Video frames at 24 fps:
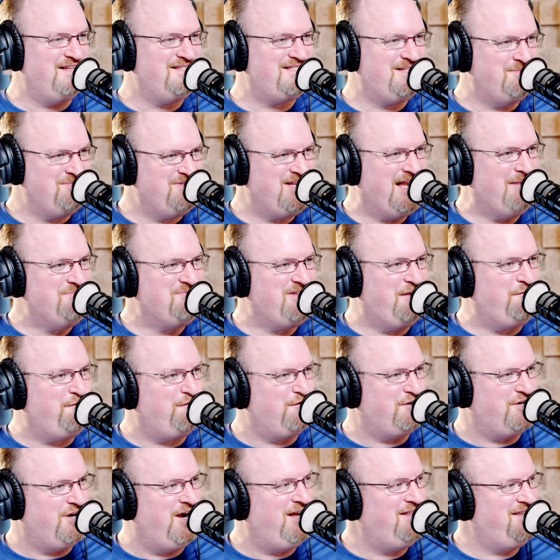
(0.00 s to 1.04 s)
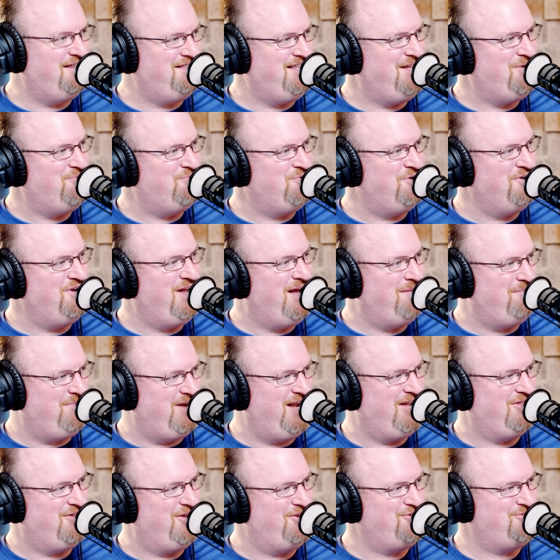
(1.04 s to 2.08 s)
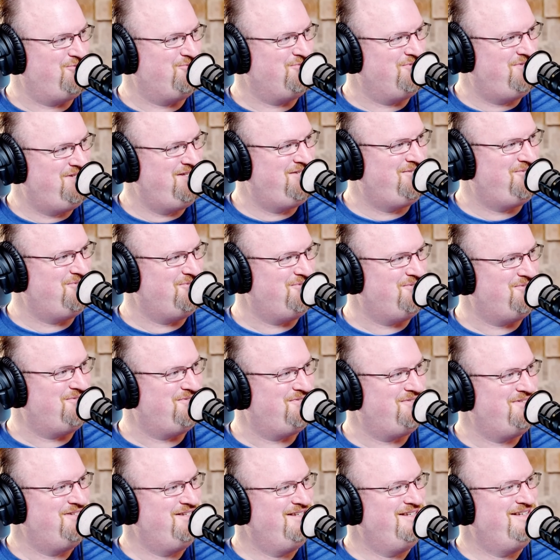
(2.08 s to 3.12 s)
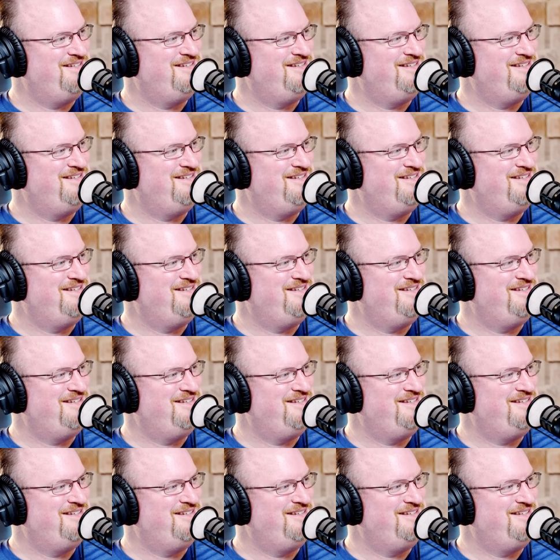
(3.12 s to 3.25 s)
sometimes I forgot that they were not biological sisters.